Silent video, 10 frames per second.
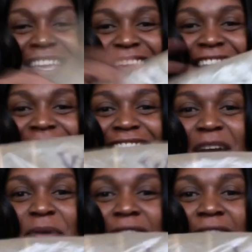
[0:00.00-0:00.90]
is
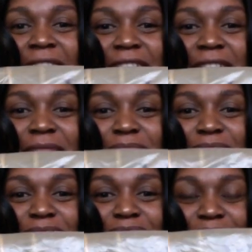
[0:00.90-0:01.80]
how it came.
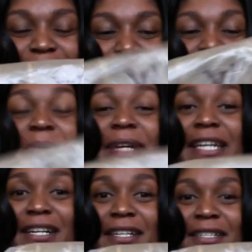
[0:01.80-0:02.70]
How it
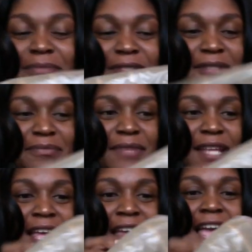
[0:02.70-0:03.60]
come.
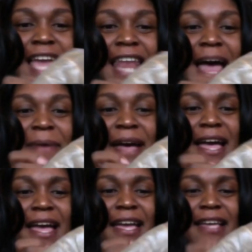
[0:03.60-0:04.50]
And I
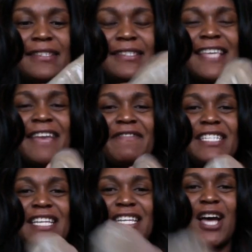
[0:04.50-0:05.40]
paid
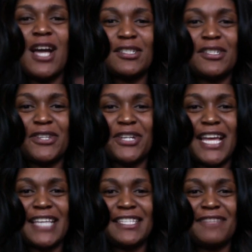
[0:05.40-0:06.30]

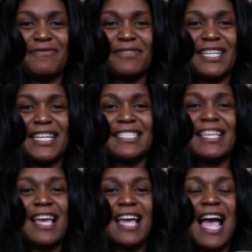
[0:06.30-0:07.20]
$17.38 for
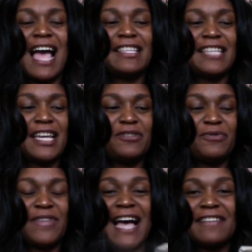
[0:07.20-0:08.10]
this. I tell
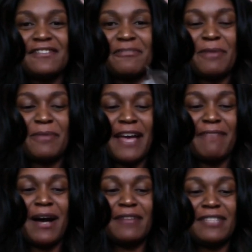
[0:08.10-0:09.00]
you, thousands of people
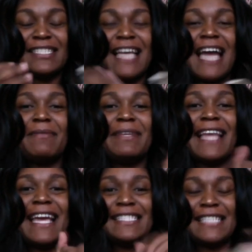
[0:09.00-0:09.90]
have bought this item and
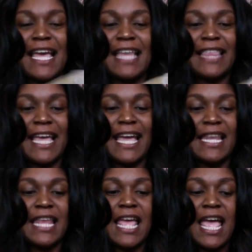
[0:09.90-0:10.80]
they said
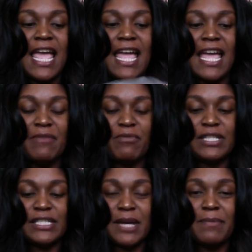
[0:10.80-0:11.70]
that it
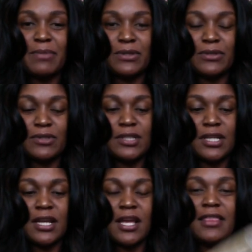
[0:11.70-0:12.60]
resembles
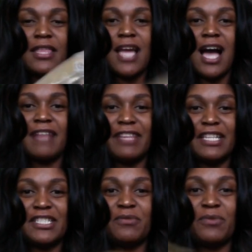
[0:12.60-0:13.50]
the
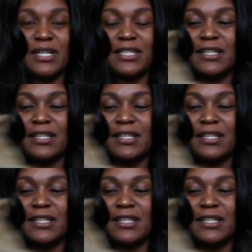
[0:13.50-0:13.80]
authentic one